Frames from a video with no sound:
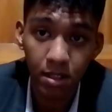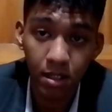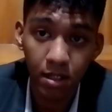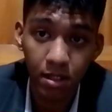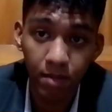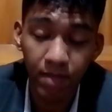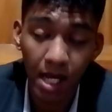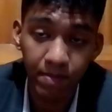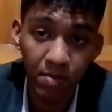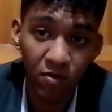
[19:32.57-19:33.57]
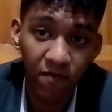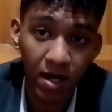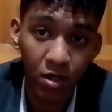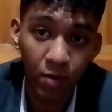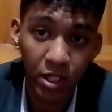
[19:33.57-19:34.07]
the black people
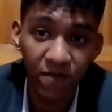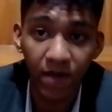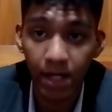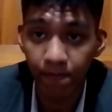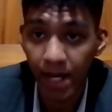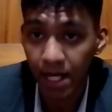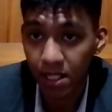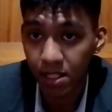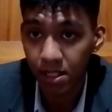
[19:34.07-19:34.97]
found a way to fight back.